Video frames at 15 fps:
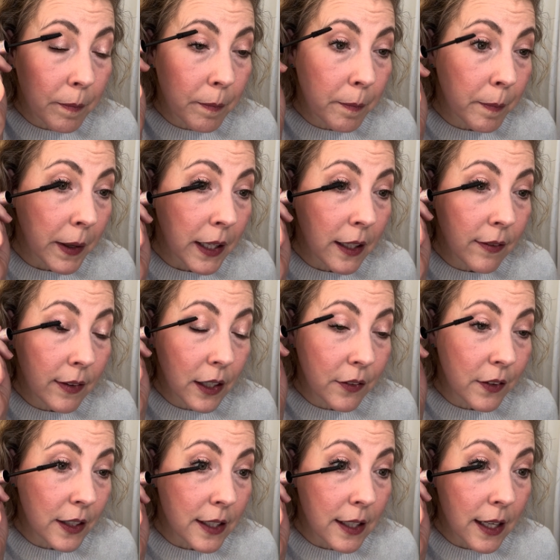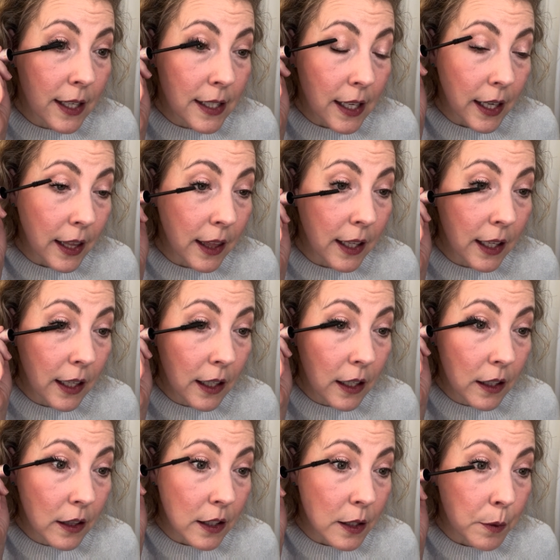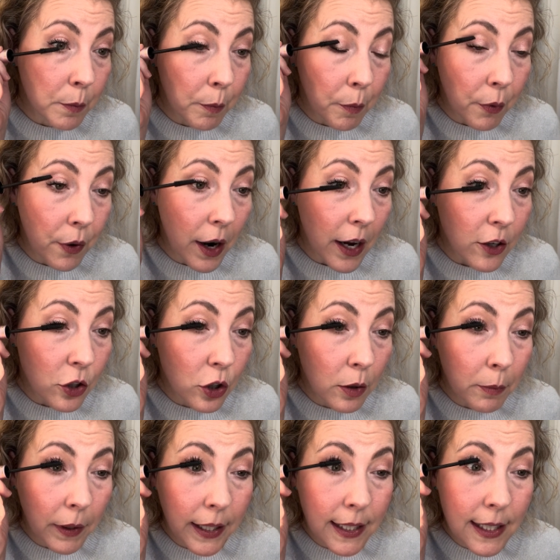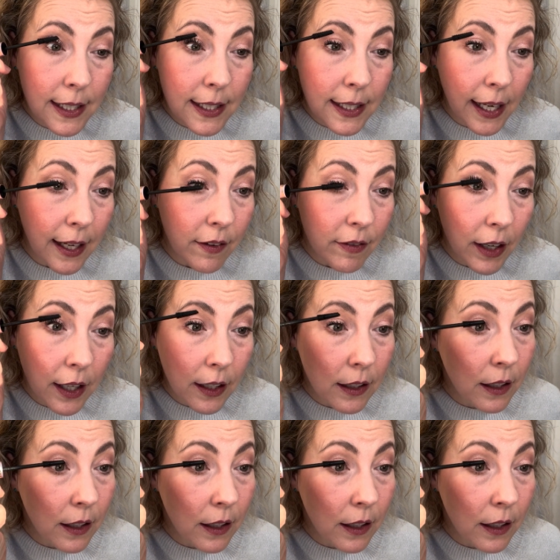But even if it does, I think this brush might save it.